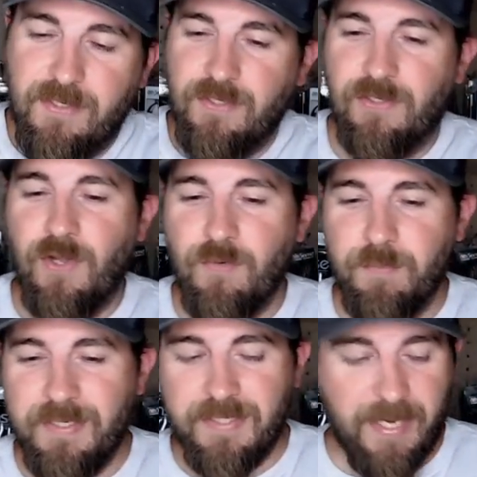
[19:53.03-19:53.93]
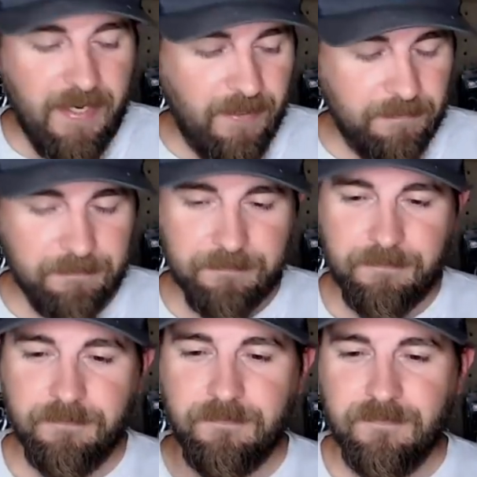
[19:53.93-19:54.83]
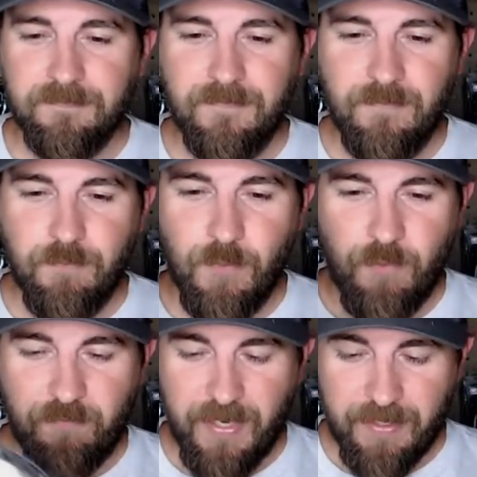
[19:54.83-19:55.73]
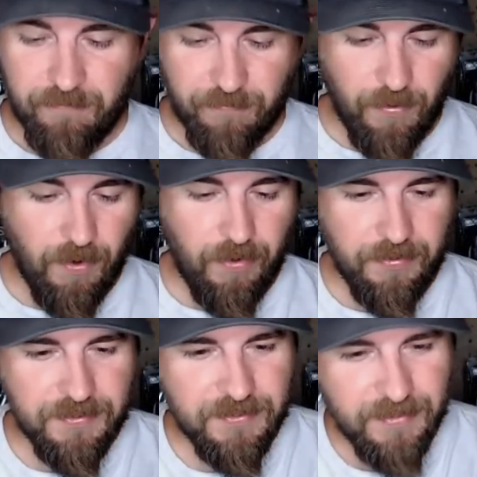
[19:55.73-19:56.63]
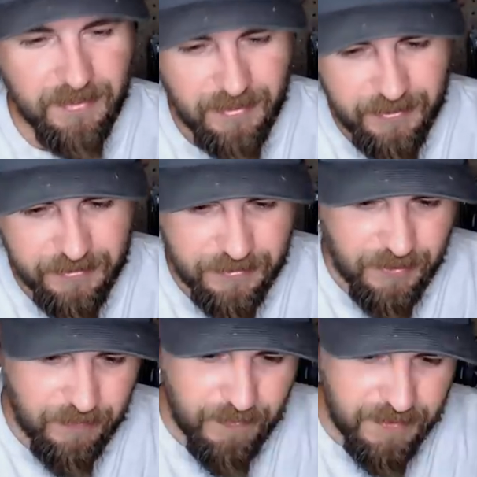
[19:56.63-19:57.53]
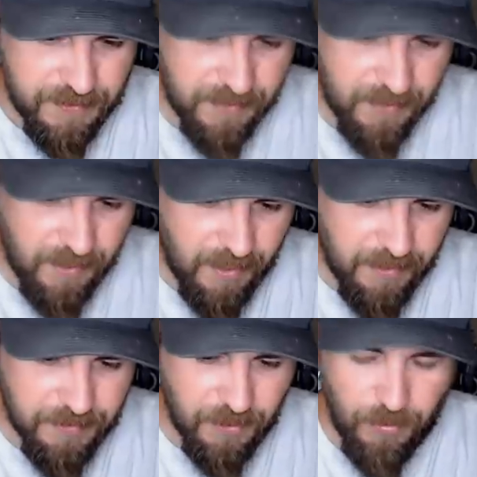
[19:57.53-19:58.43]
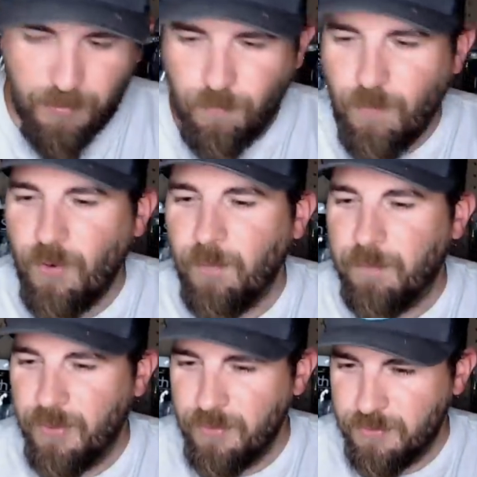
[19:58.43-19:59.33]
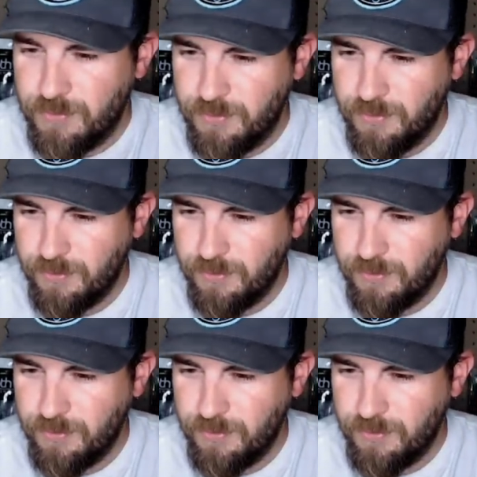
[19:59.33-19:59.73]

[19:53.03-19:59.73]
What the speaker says: load me down, more Vega frogs. Dude, this Dark Water Pooch.